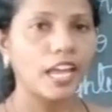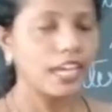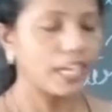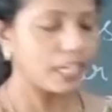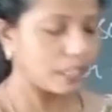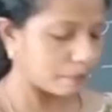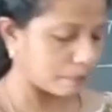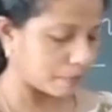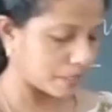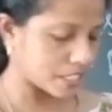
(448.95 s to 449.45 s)

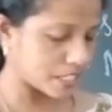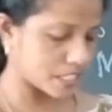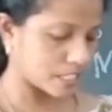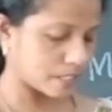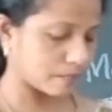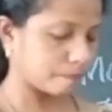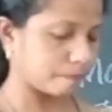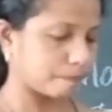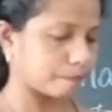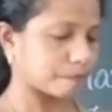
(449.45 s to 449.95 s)
enemies.
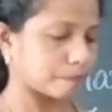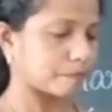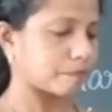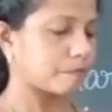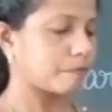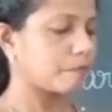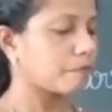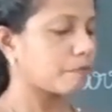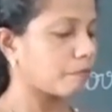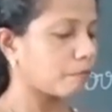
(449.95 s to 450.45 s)

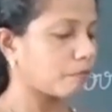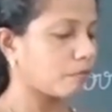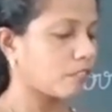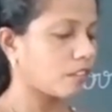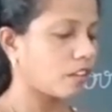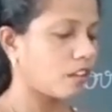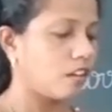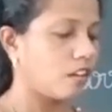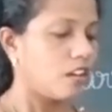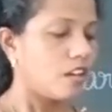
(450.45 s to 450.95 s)

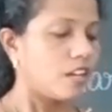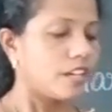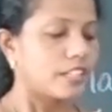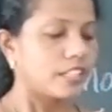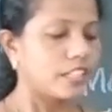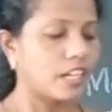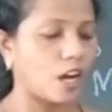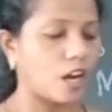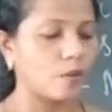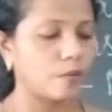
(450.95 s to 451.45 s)

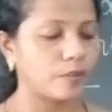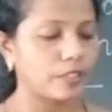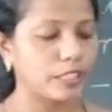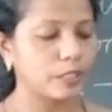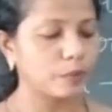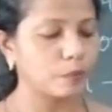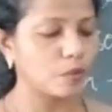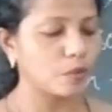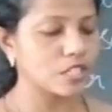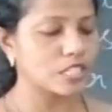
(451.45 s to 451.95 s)
Now
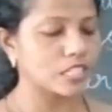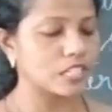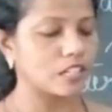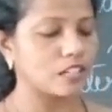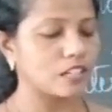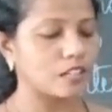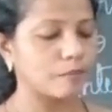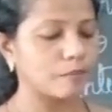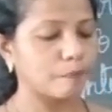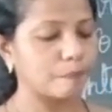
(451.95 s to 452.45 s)
it was
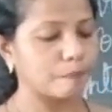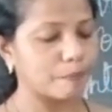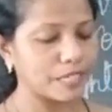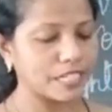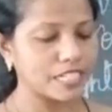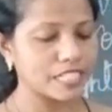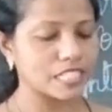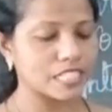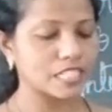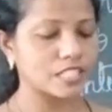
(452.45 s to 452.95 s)

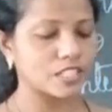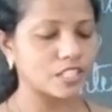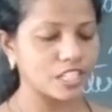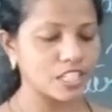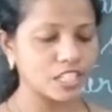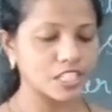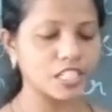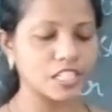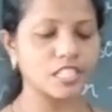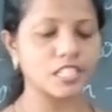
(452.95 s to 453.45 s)
Prince
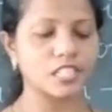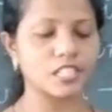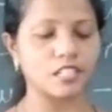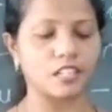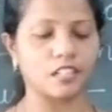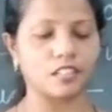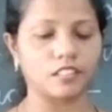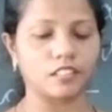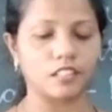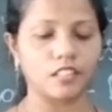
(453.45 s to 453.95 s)
Zishan's
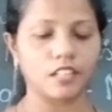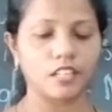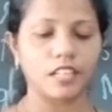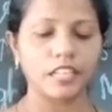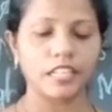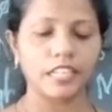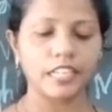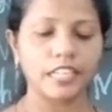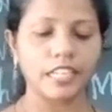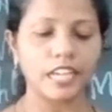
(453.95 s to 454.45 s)
turn.
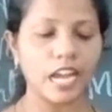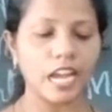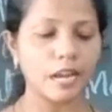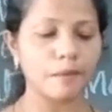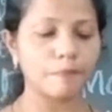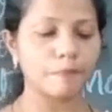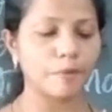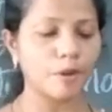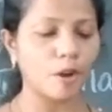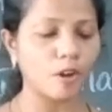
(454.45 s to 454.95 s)
He
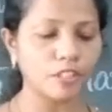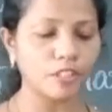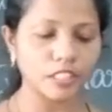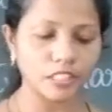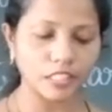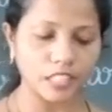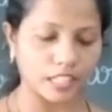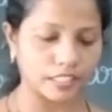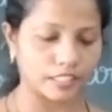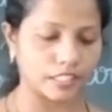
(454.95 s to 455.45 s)
had brought
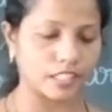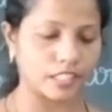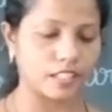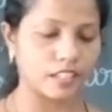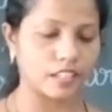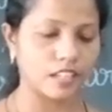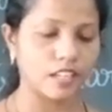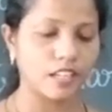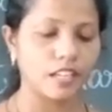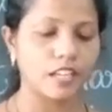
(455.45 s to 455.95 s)
nothing.
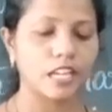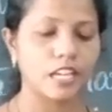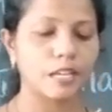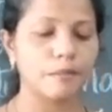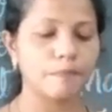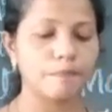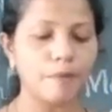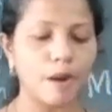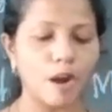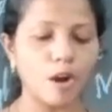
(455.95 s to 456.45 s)
He
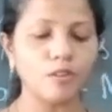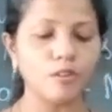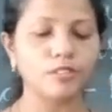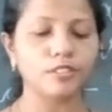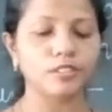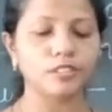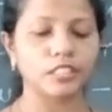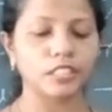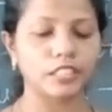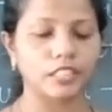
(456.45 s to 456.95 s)
bowed
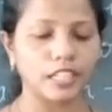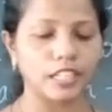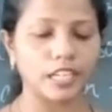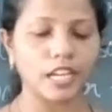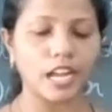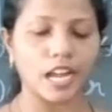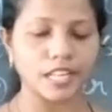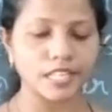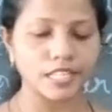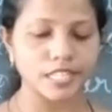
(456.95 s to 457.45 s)
to the
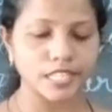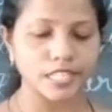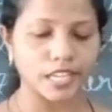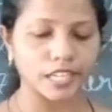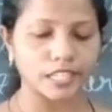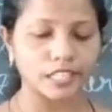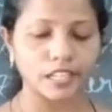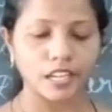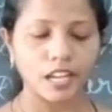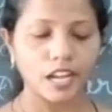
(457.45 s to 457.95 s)
king and
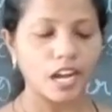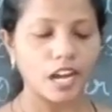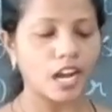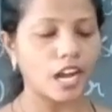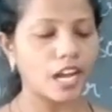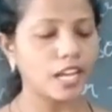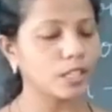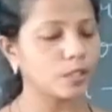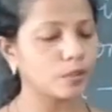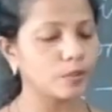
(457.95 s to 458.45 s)
said,
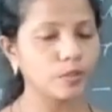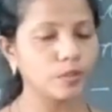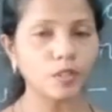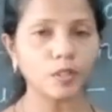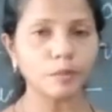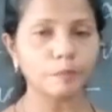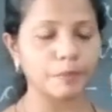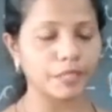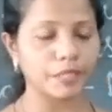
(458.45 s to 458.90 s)
I could not